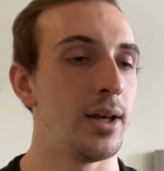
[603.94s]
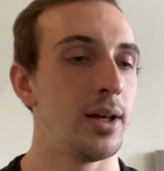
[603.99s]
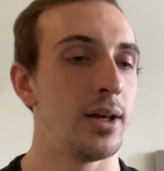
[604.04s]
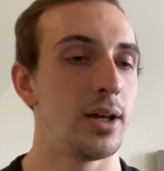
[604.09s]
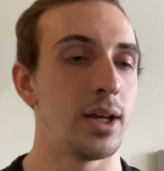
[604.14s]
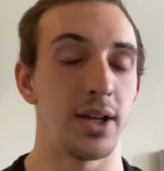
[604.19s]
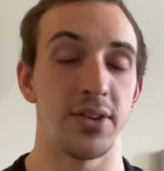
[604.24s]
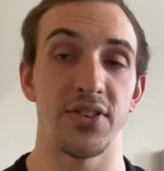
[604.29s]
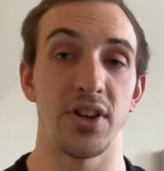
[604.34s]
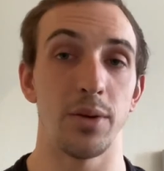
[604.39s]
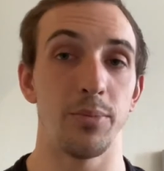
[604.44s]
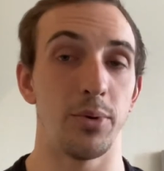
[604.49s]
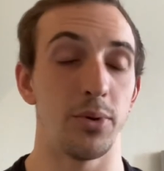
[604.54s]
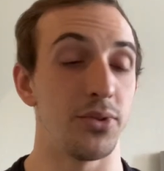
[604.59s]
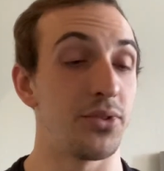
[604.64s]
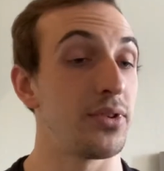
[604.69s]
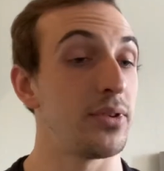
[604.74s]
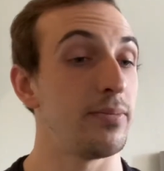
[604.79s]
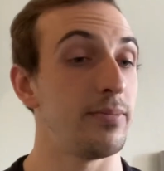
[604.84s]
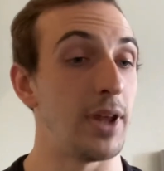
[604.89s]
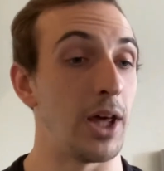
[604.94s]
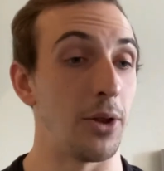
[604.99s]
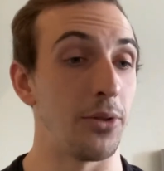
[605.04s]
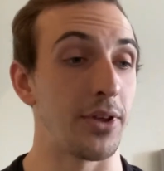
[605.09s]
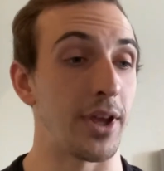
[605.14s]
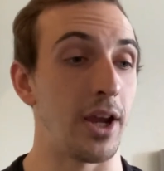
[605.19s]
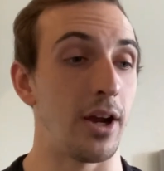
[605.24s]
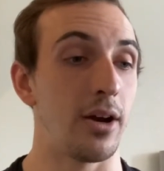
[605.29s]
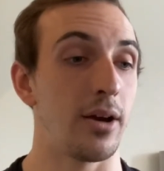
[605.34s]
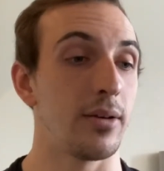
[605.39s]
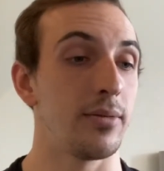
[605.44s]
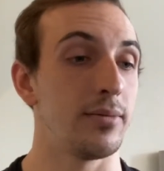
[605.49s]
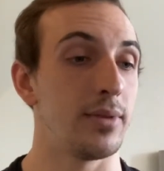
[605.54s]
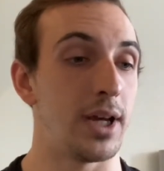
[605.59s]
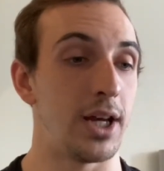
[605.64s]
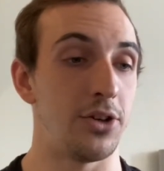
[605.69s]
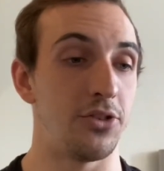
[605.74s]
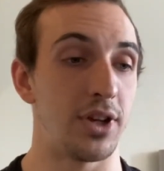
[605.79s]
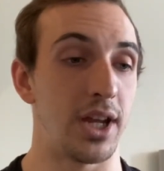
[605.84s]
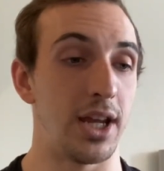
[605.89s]
Examples: healthcare,
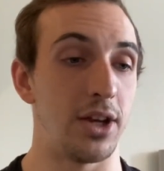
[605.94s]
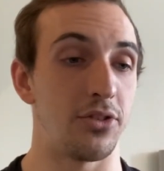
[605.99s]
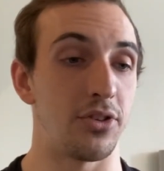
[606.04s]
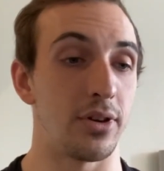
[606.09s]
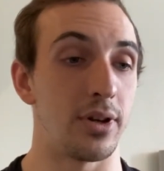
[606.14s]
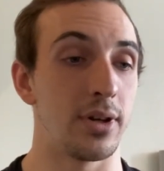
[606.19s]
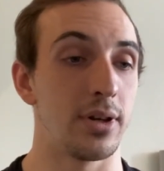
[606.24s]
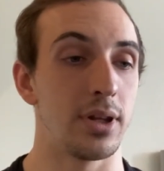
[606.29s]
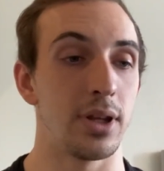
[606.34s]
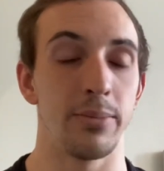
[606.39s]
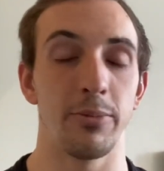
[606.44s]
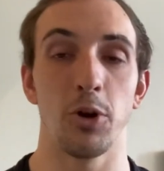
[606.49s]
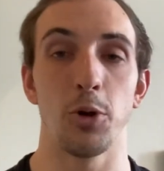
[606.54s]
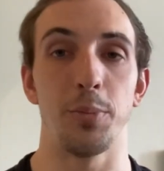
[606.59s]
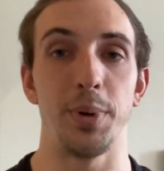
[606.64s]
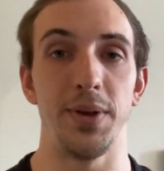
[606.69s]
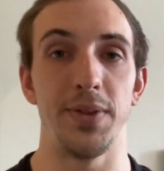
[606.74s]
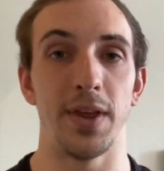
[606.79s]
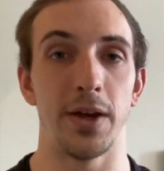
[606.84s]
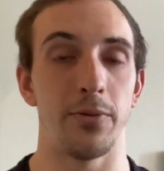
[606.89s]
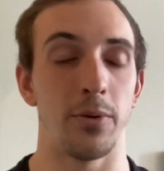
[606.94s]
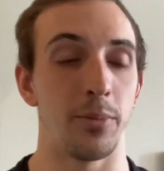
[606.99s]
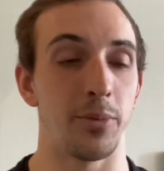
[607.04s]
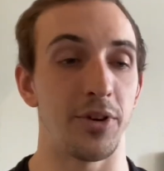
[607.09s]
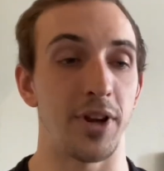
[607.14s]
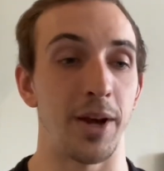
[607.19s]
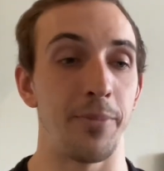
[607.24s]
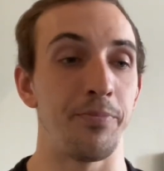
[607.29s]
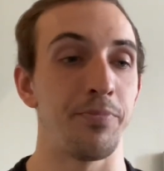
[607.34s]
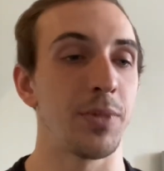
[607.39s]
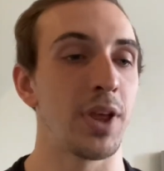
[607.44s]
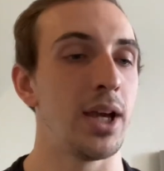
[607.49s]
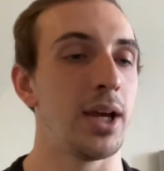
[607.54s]
education. Let me repeat that one more time.